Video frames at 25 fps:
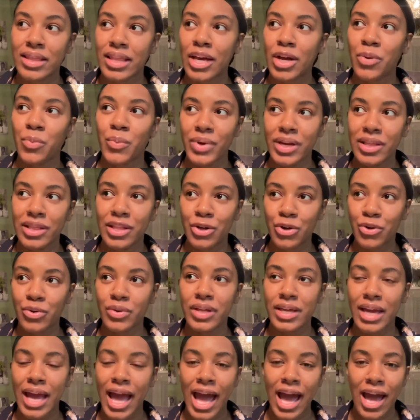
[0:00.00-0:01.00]
Like, we
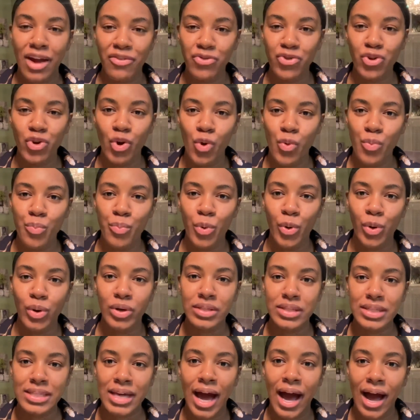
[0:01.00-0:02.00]
literally have no more
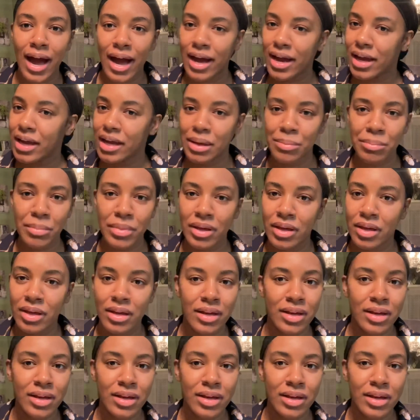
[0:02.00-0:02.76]
time.